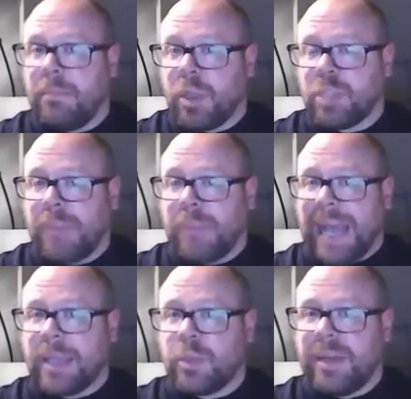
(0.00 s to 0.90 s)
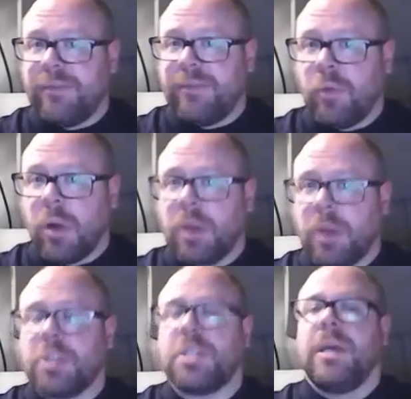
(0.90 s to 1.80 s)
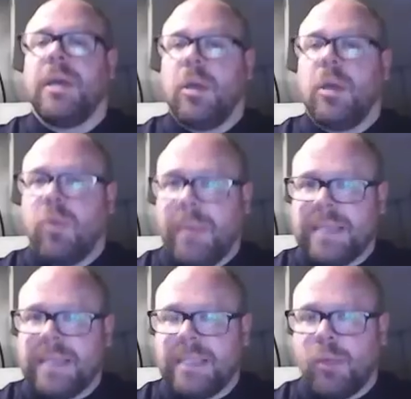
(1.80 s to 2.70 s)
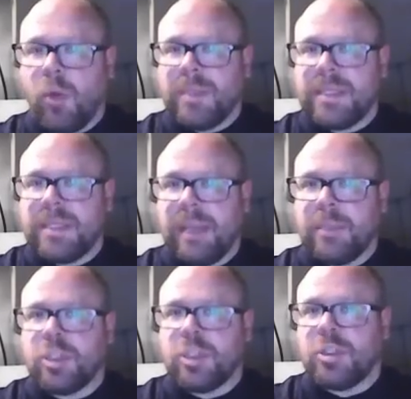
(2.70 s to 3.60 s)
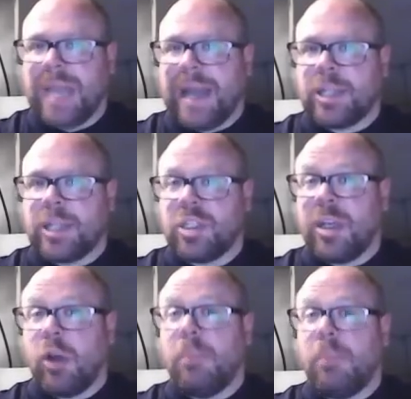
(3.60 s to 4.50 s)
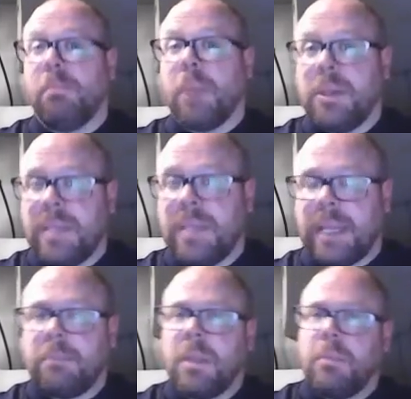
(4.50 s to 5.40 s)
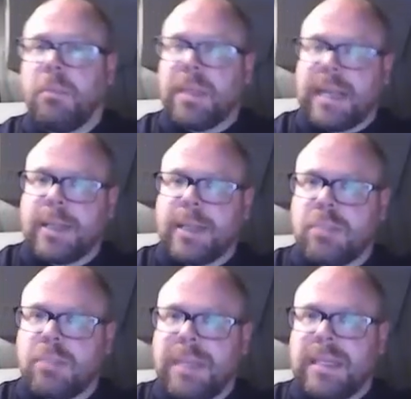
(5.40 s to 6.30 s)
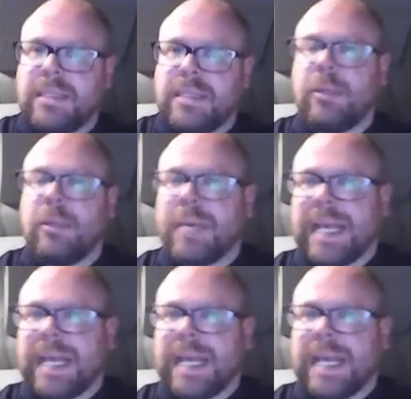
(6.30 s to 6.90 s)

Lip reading: pushed back 24 hours. We may see the warmest temperatures actually on Monday, but that doesn't mean to say that we